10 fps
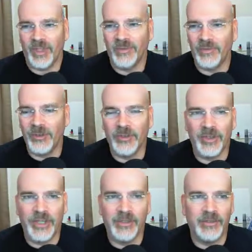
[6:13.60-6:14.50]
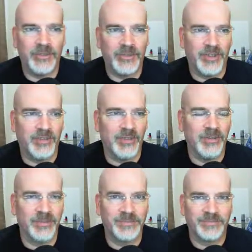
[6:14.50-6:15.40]
I've noticed I get a little
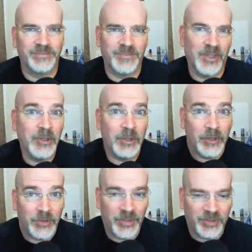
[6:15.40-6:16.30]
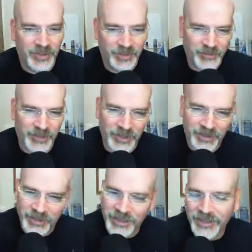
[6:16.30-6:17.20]
sensitive when I
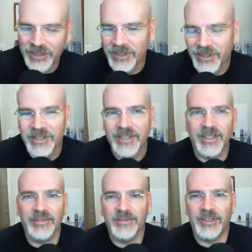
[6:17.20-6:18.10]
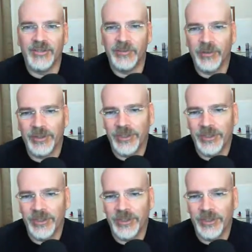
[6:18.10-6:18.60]
have dental work